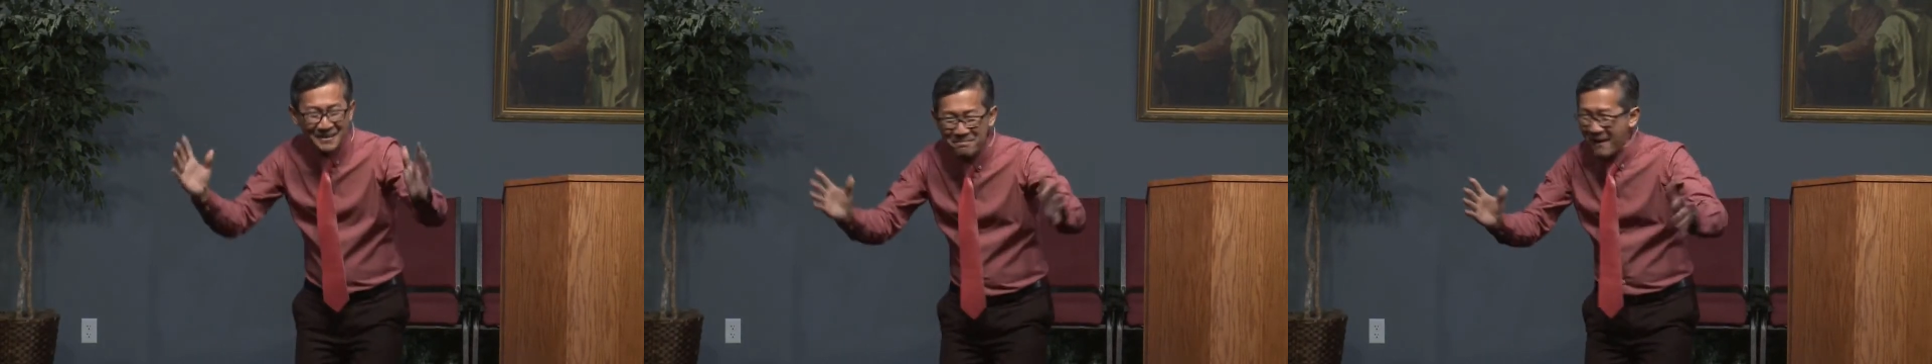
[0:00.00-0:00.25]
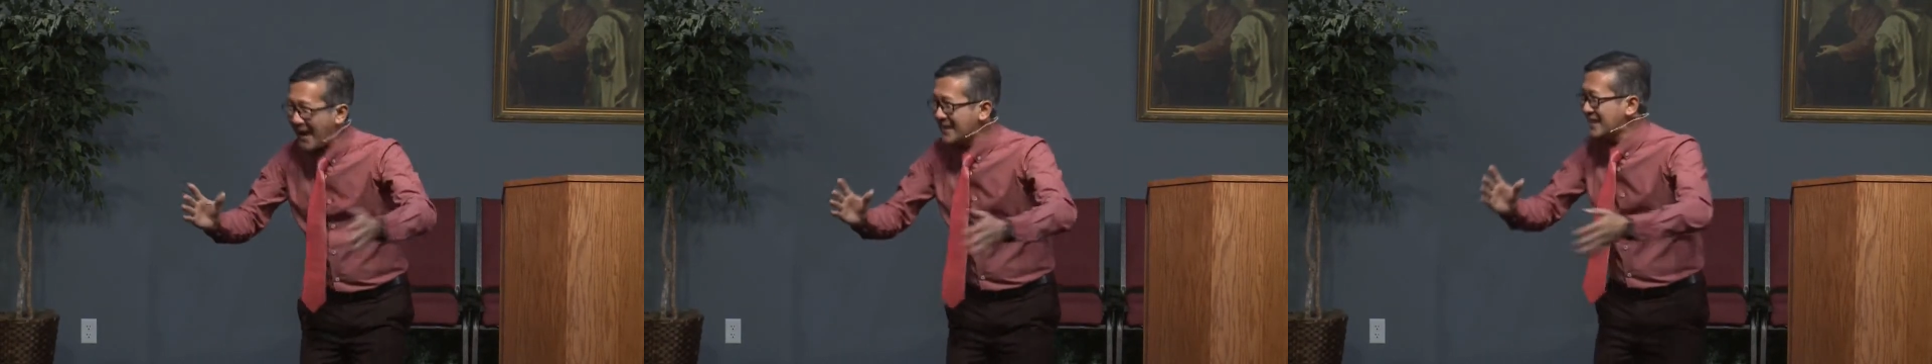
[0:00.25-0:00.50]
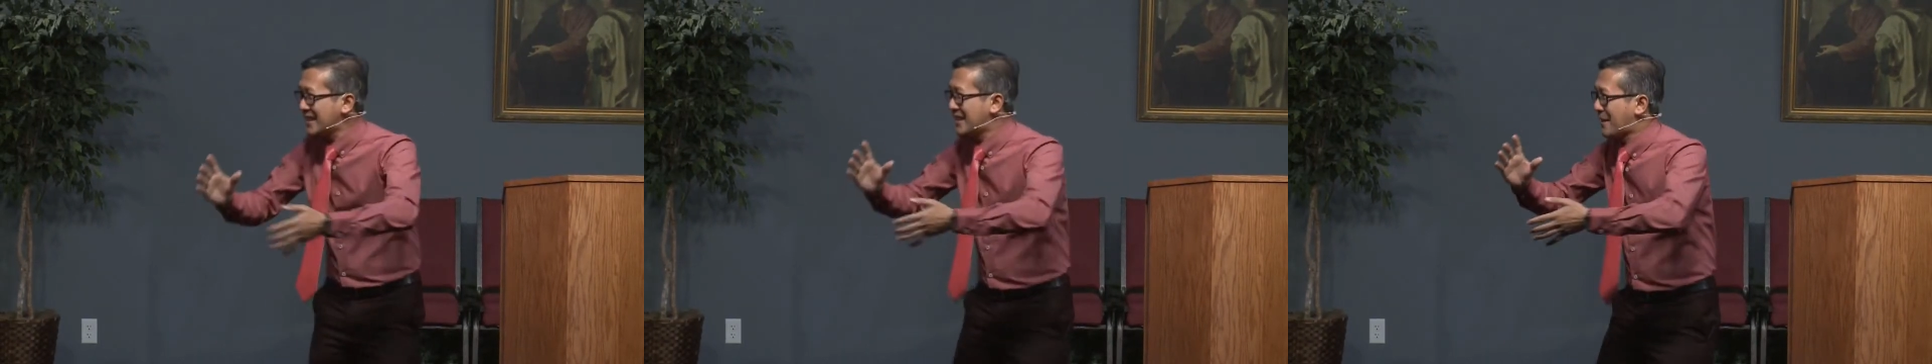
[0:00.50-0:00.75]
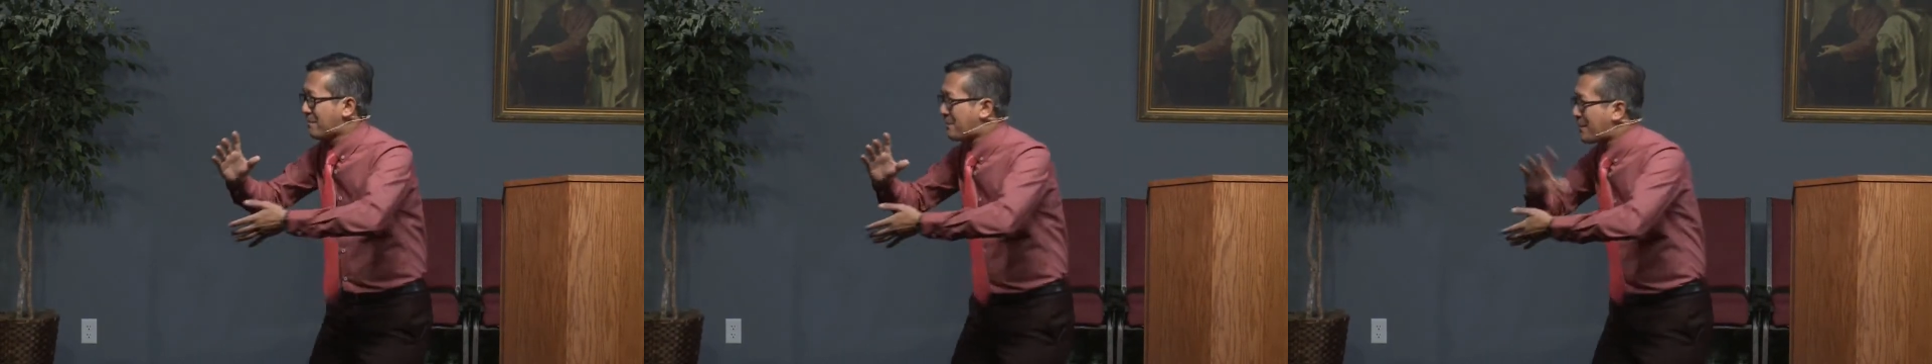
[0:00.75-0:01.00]
imagine
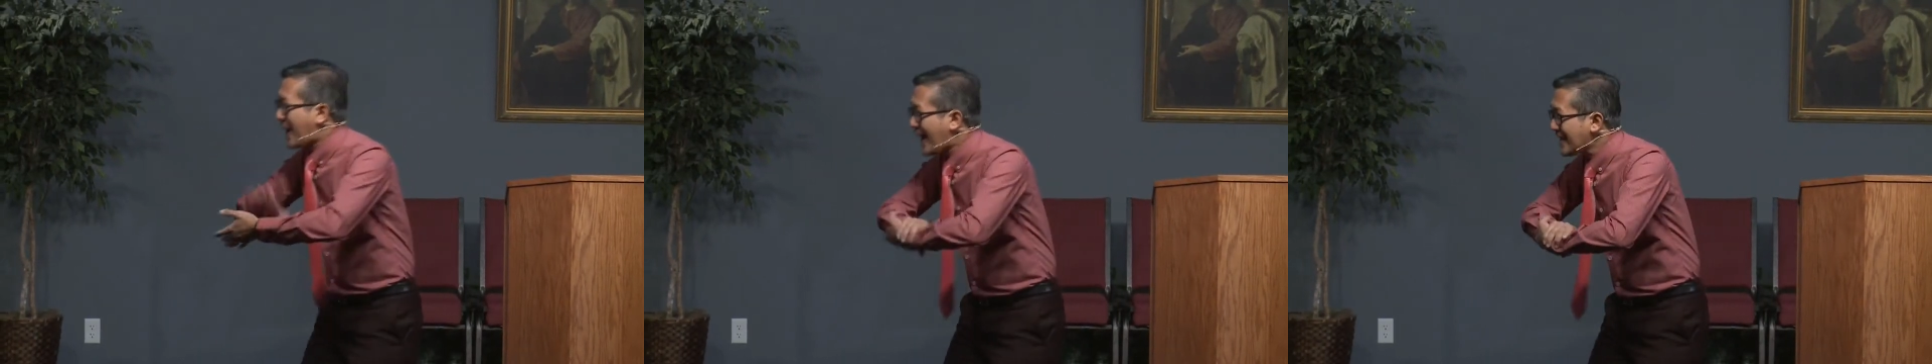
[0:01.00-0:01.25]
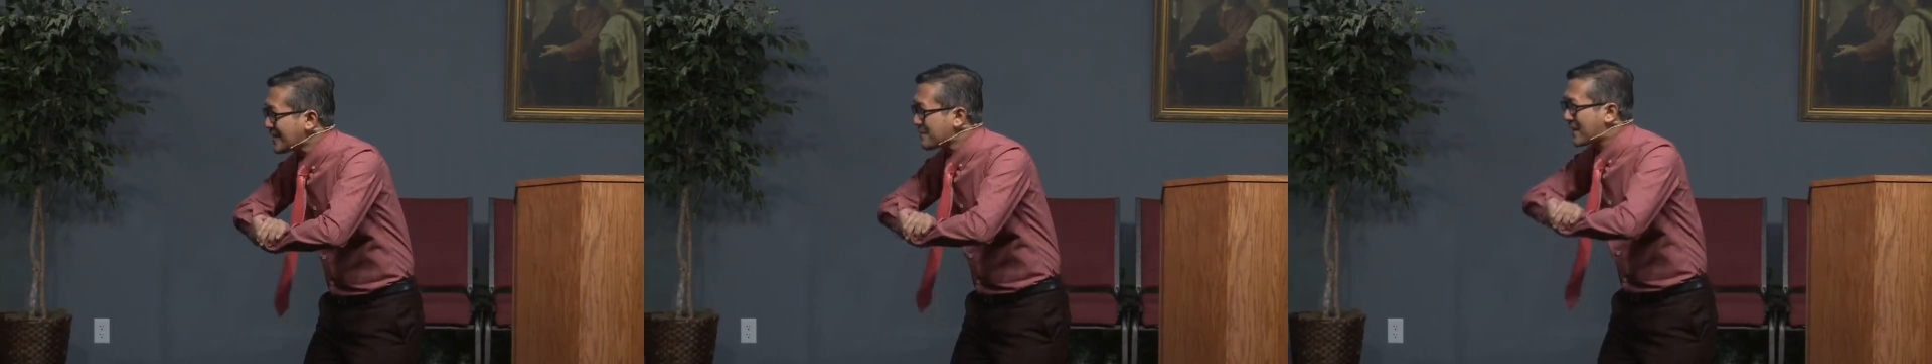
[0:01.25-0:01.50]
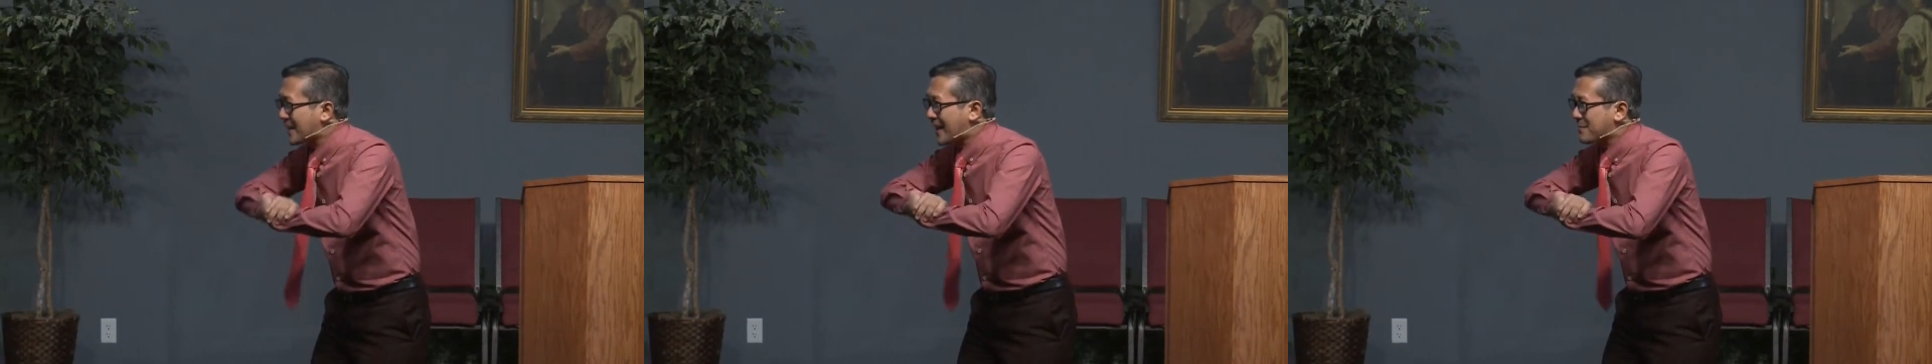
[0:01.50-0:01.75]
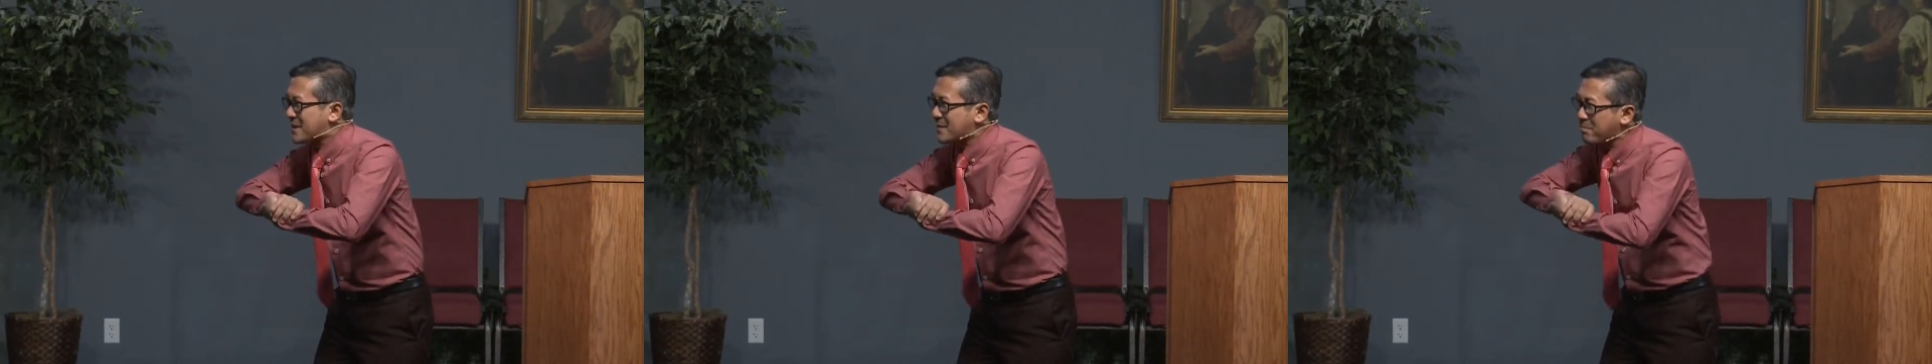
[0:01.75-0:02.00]
the branch becomes